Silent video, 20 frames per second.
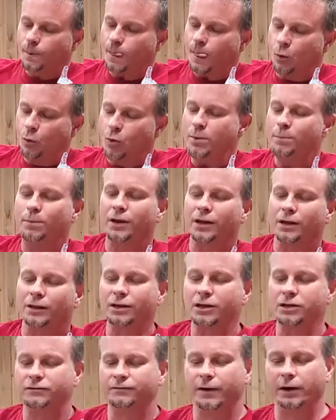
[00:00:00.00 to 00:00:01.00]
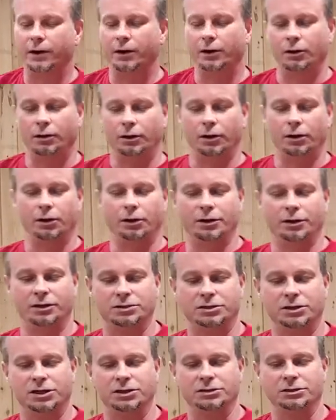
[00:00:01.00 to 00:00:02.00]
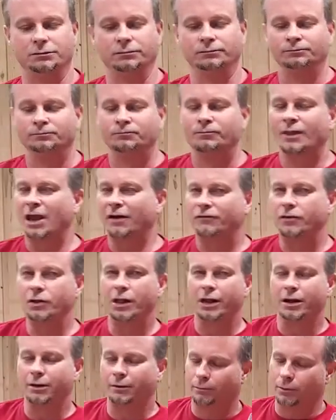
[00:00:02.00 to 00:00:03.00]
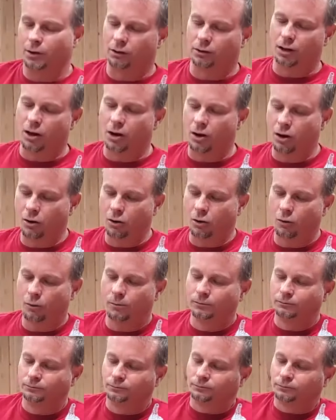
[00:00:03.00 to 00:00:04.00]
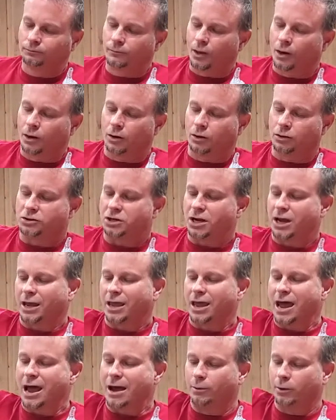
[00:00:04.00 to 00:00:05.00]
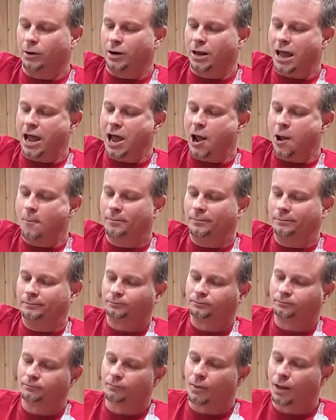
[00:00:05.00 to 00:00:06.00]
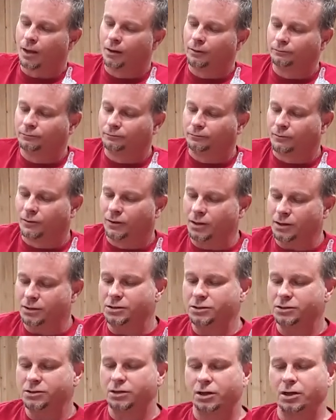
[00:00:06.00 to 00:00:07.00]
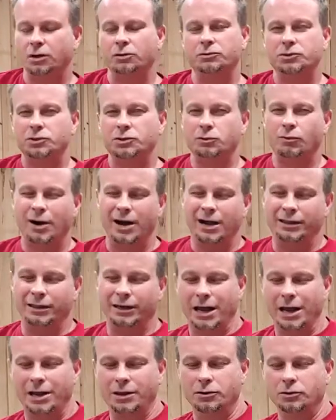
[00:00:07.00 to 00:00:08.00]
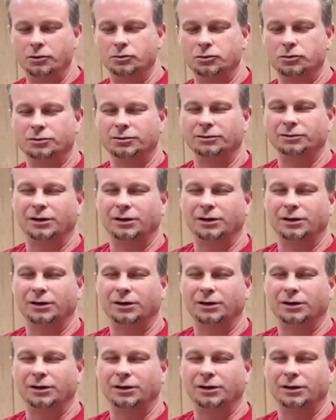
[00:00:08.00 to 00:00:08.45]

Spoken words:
We pick these very early on in the season. Now, if you like a Merlot or, say, a Cabernet, this is the go-to wine that I use,